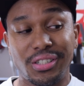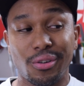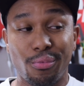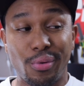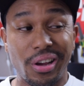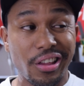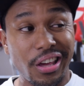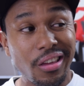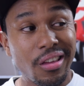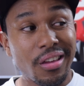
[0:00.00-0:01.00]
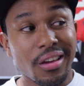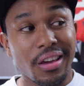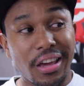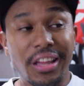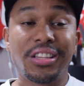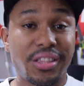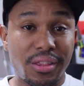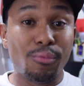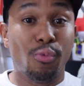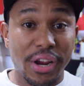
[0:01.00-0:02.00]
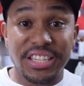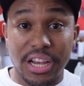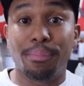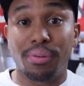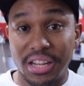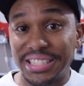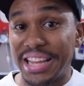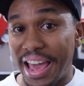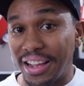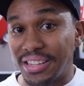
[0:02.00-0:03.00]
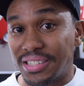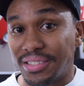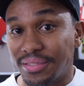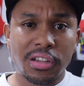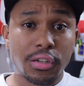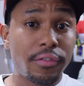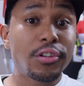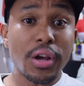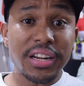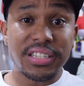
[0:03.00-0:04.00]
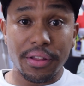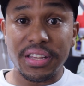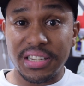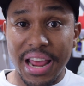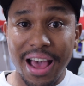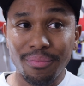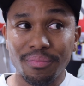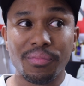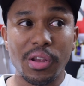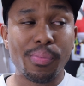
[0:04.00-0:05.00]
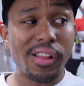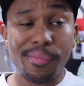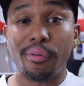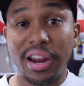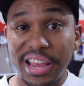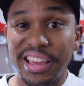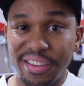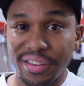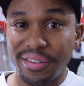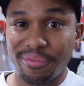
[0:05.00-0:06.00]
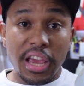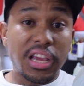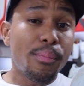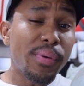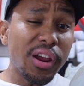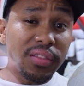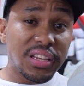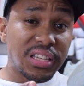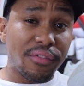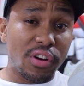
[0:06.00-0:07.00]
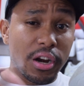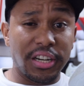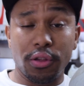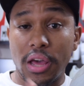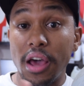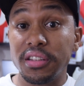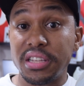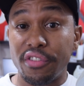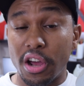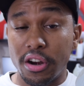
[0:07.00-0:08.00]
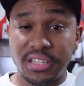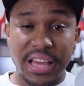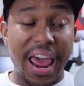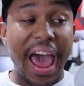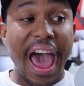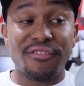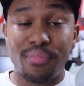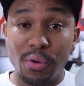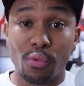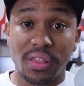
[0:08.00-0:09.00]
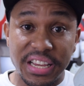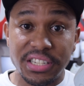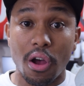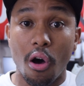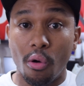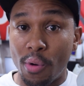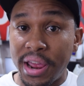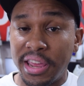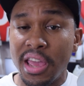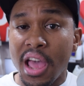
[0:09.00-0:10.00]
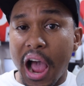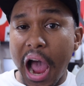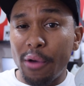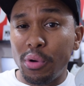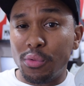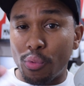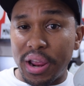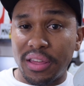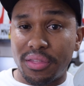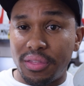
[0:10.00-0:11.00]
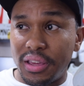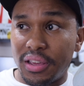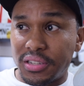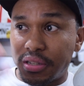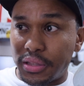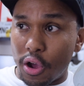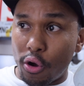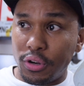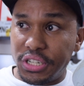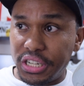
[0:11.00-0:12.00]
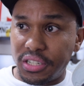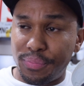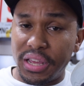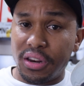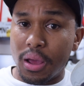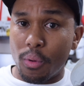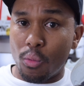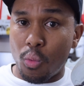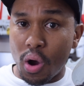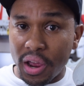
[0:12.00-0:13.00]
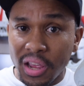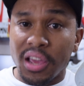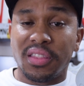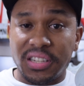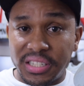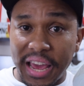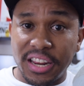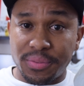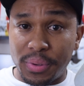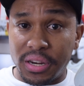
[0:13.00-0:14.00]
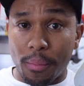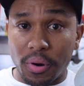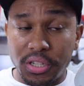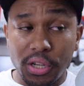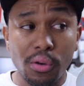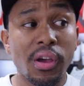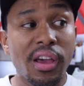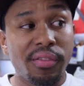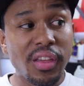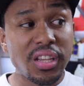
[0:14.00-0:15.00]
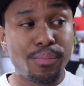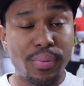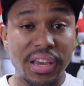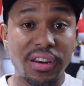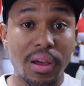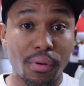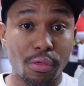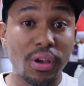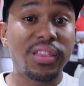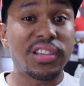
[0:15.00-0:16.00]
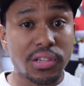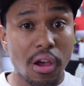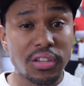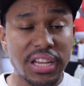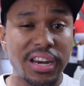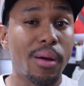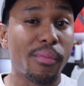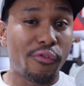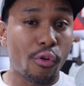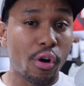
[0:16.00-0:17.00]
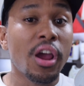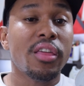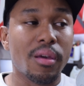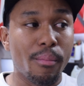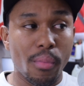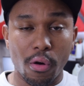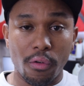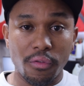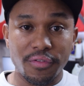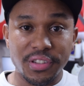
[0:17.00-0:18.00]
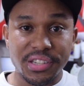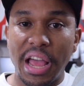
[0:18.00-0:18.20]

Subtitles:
So really, it's retail plus tax. So if you're trying to sell these now, you're probably breaking even. And comparing this 700 to the other 700s that have been released already, I would rank this, the OGs being number 1, the Statics being number 2, this being number 3, the Salts, and number 4, the Mauves.